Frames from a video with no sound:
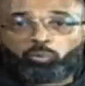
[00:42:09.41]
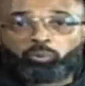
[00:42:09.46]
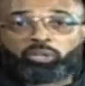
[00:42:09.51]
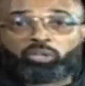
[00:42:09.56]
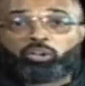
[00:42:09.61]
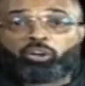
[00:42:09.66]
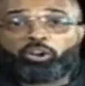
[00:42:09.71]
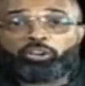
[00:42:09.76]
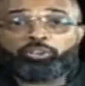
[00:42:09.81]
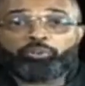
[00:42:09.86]
I
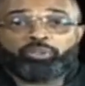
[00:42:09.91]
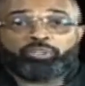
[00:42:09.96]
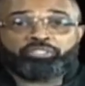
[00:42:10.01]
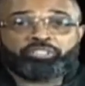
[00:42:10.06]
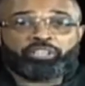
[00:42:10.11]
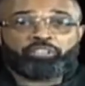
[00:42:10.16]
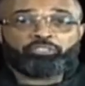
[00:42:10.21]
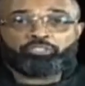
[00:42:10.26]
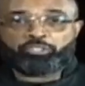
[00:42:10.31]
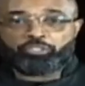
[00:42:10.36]
want to call your
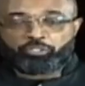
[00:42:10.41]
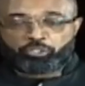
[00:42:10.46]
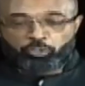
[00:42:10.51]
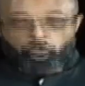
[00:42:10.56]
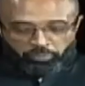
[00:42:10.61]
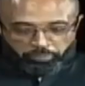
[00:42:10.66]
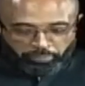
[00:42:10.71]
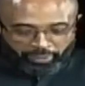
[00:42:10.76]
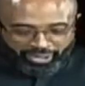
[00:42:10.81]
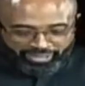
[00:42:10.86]
attention
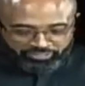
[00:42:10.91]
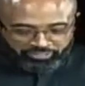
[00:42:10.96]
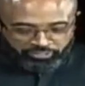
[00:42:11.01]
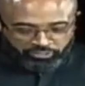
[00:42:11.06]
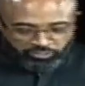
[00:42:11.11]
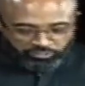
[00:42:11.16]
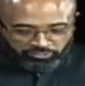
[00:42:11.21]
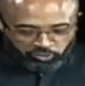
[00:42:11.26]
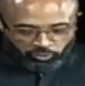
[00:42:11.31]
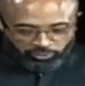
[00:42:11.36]
to a
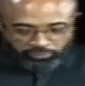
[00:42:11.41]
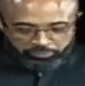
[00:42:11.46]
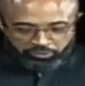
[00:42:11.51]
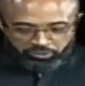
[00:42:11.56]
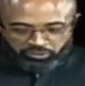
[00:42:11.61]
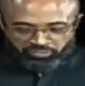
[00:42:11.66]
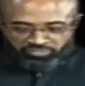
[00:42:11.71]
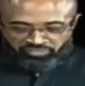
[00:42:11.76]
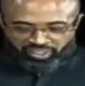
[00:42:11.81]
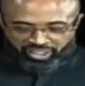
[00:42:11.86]
passage of
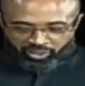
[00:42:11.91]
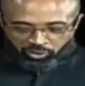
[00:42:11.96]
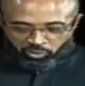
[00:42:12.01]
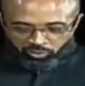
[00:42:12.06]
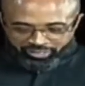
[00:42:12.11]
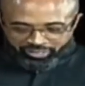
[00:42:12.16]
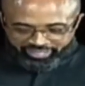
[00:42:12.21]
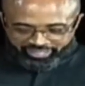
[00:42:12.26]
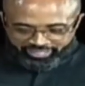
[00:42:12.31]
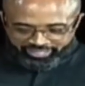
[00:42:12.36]
scripture
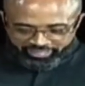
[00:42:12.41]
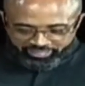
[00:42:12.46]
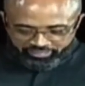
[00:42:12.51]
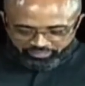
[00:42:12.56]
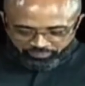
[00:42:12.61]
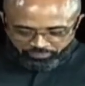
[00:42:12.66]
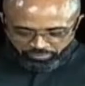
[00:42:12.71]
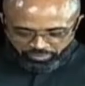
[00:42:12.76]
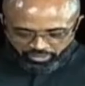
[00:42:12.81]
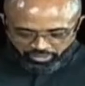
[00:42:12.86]
found
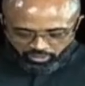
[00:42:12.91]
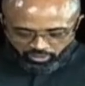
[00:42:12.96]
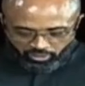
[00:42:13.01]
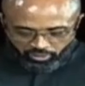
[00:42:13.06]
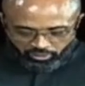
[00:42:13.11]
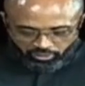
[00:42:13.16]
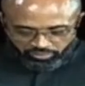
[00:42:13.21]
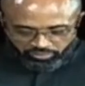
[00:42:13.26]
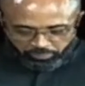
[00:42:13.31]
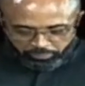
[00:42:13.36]

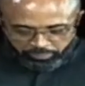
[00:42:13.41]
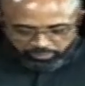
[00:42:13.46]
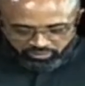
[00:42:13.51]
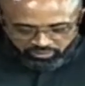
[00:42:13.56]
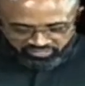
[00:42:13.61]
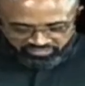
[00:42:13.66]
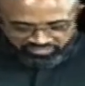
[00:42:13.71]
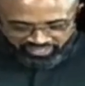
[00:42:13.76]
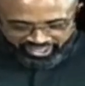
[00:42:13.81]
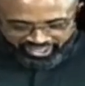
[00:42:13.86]
in the
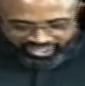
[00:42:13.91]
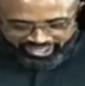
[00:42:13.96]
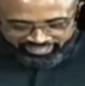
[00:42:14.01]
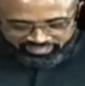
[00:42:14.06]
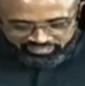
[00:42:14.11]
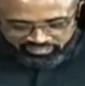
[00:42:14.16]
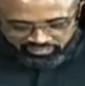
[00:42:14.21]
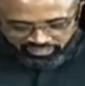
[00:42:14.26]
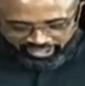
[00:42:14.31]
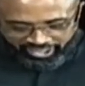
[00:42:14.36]
book of
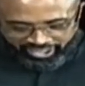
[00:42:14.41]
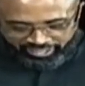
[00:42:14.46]
Acts,